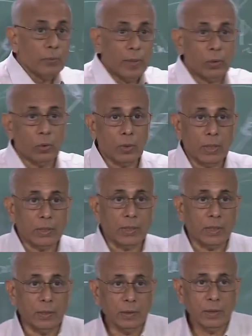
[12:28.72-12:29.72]
we are going to
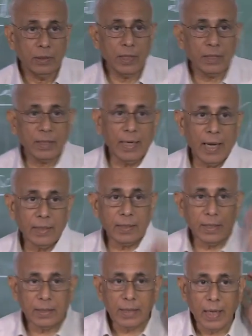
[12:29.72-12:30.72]
consider, just
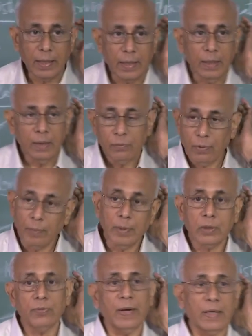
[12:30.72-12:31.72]
elastic scattering from
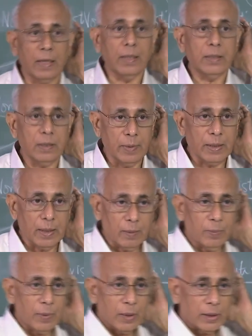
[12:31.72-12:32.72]
a spherically symmetric
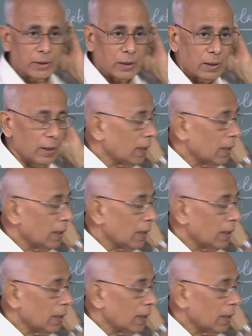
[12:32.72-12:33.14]
potential.